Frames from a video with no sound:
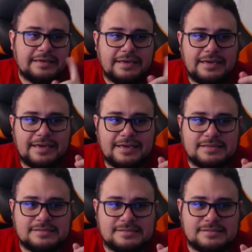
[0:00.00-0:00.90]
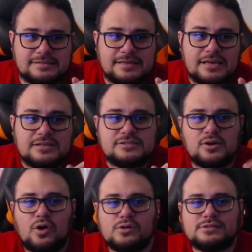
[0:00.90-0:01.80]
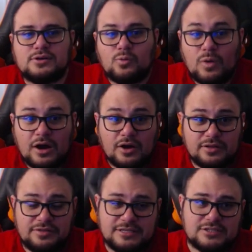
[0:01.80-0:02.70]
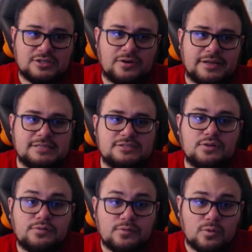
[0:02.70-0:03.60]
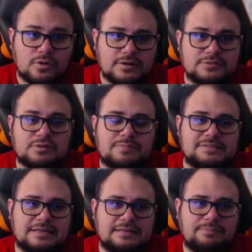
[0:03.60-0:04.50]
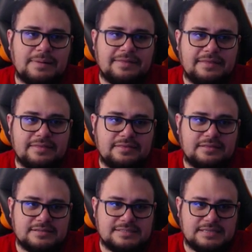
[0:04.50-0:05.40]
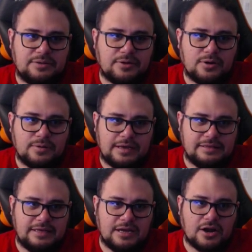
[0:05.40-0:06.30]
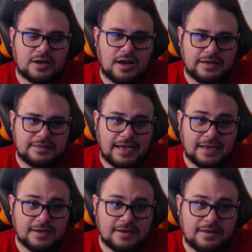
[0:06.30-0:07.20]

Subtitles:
he is, so also one other thing to notice, the Fool is represented by the 0 in the Arcana deck,